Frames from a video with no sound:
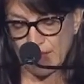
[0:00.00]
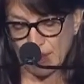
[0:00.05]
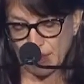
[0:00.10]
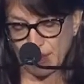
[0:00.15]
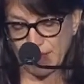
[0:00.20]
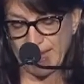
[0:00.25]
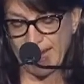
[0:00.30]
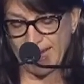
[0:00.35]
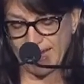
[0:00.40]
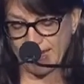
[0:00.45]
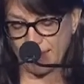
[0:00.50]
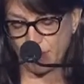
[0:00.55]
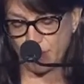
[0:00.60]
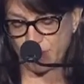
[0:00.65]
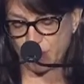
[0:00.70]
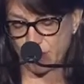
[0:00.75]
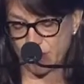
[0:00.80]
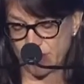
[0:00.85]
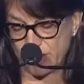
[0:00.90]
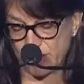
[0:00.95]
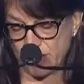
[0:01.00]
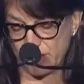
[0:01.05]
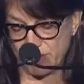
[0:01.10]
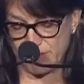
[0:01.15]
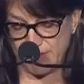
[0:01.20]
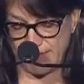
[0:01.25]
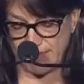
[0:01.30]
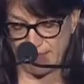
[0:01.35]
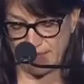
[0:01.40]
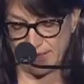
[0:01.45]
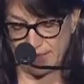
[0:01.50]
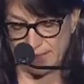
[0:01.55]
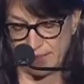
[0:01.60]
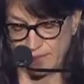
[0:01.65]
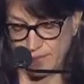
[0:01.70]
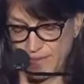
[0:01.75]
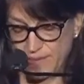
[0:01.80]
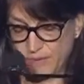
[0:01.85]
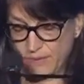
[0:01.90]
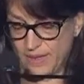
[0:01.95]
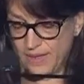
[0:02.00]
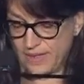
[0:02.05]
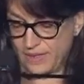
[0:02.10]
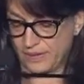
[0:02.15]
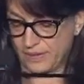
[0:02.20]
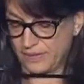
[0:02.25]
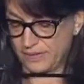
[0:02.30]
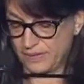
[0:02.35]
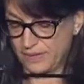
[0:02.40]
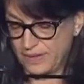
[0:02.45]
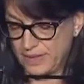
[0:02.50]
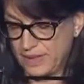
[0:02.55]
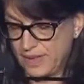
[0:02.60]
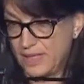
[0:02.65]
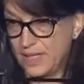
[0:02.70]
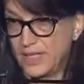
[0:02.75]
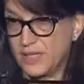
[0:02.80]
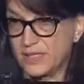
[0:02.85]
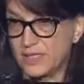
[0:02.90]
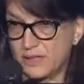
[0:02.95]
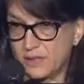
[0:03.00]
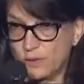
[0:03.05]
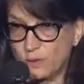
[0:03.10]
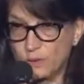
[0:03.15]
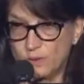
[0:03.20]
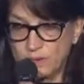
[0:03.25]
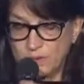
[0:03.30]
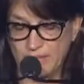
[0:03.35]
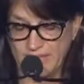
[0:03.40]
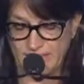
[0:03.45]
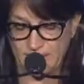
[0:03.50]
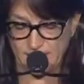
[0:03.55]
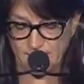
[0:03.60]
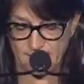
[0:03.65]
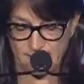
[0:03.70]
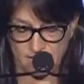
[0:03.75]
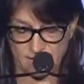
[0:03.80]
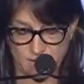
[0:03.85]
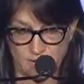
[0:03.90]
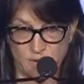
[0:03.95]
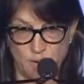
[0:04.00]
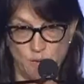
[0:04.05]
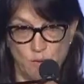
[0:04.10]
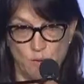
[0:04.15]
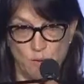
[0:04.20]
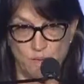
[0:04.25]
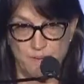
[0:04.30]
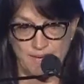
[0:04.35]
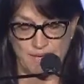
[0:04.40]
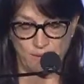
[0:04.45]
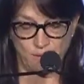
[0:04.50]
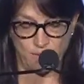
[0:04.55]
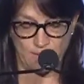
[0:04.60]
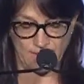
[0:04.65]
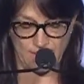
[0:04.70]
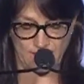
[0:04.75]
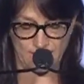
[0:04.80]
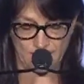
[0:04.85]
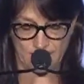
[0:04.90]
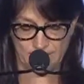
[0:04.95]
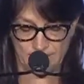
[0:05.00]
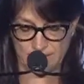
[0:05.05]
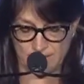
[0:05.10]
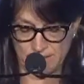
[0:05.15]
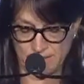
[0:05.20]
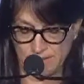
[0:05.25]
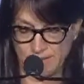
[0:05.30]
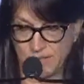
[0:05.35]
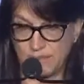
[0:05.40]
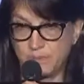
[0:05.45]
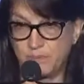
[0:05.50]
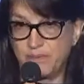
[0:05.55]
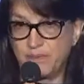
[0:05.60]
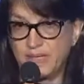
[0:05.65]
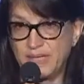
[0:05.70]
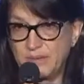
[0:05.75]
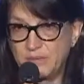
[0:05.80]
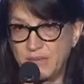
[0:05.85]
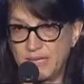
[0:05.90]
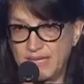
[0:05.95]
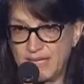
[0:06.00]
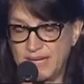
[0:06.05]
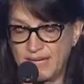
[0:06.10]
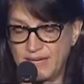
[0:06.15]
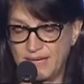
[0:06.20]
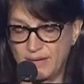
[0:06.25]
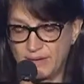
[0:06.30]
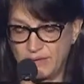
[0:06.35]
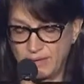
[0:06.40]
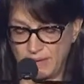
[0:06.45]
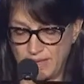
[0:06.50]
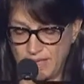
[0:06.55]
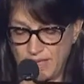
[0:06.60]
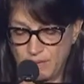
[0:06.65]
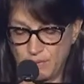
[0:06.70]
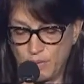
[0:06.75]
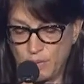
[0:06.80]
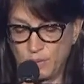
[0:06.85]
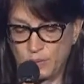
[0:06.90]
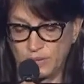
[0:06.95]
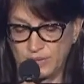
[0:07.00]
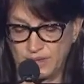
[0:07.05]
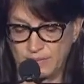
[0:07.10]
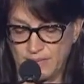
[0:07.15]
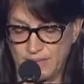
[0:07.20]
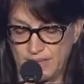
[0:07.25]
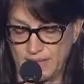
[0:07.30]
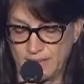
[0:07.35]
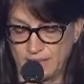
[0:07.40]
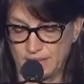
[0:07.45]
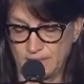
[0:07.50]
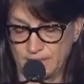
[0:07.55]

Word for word: But Haiti was what taught me to be a writer. It schooled me in so many ways. It beat me down and molded me.